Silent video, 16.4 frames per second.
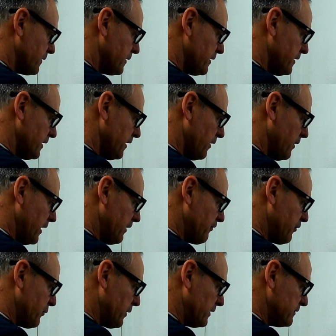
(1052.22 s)
you know,
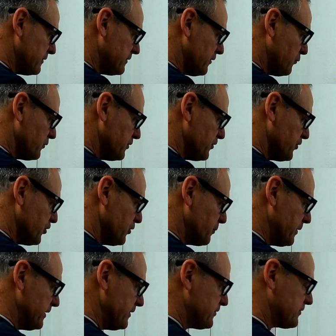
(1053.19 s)
everyone, all the
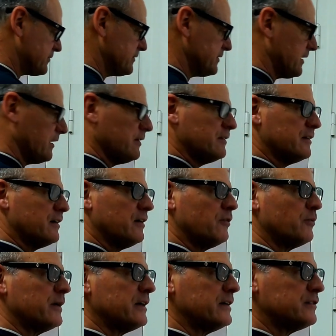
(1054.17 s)
newbies, you know,
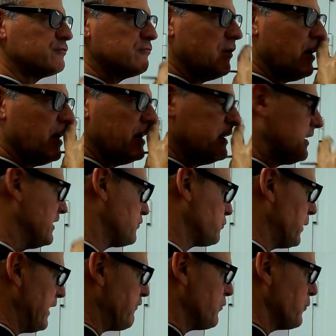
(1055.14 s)
oh well, it's right, you know, it's
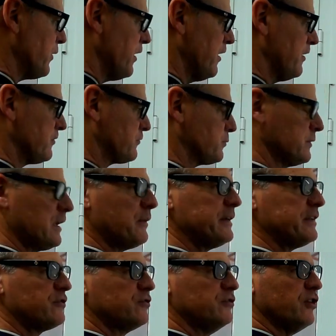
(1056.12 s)
whatever works. Well, no,
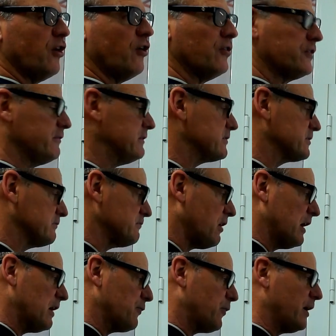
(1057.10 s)
it's not. There is a
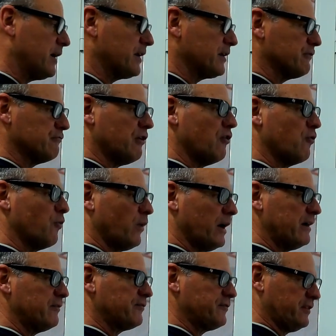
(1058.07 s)
right way and a wrong
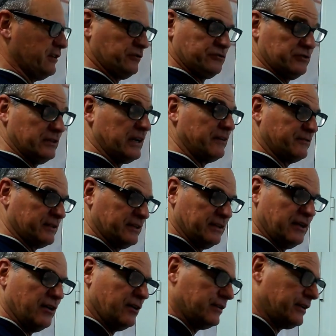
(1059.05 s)
way, and first you have to
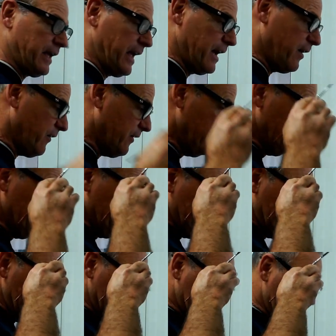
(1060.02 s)
learn how.
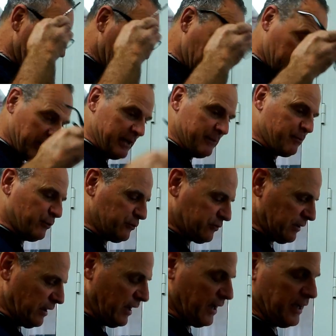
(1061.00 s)
It's like people
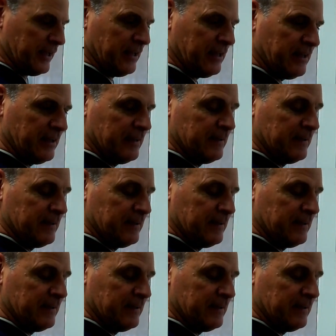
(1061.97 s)
say,